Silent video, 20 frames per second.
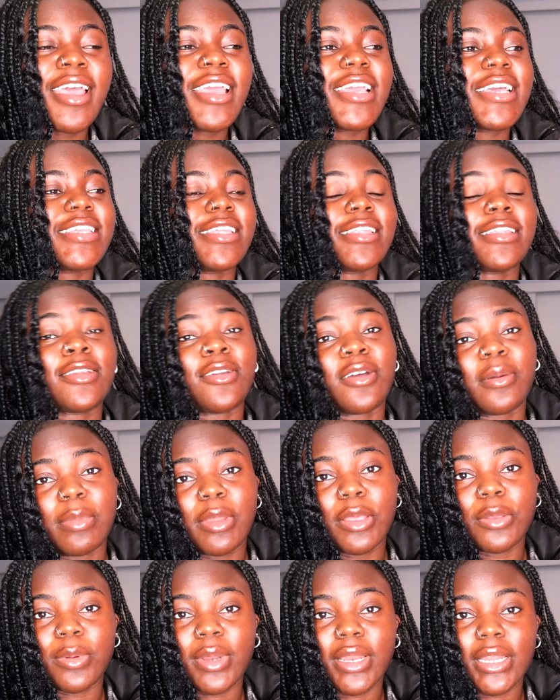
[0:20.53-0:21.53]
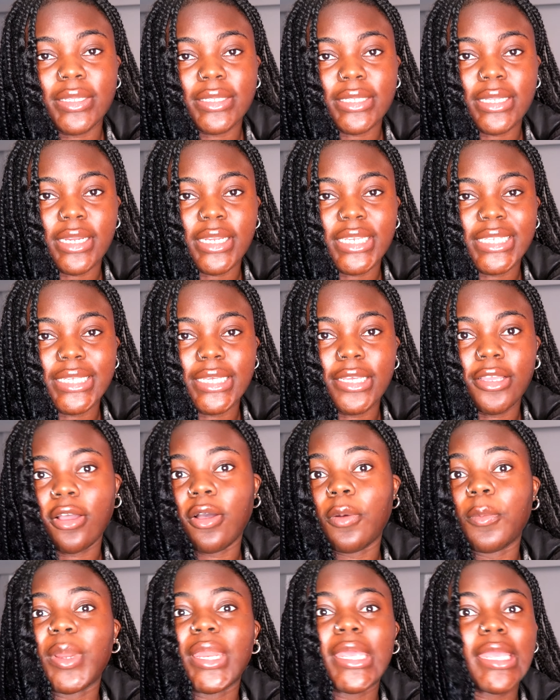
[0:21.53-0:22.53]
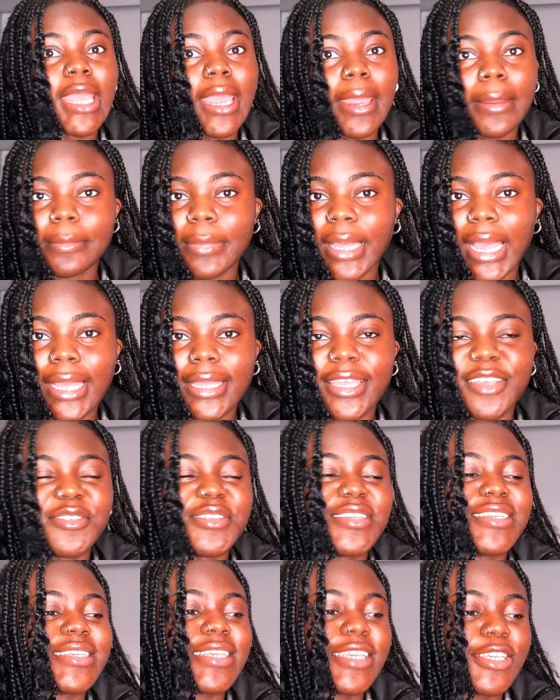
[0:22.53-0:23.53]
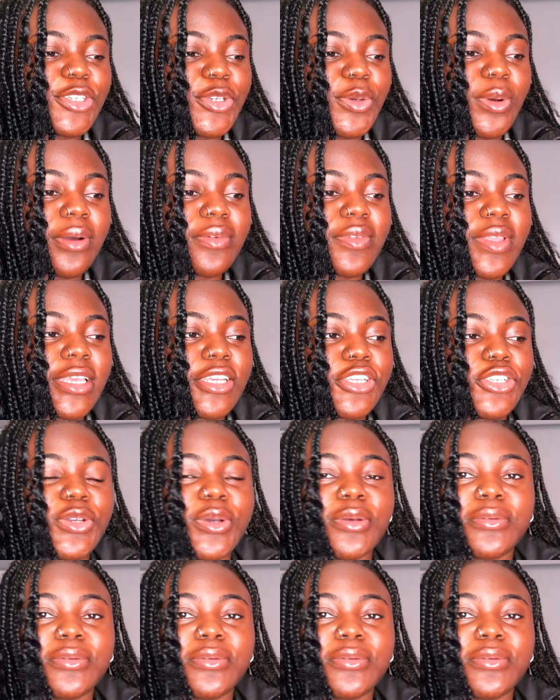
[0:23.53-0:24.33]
because I didn't upload while I was in Antigua, and when I came back it was just issue after issue.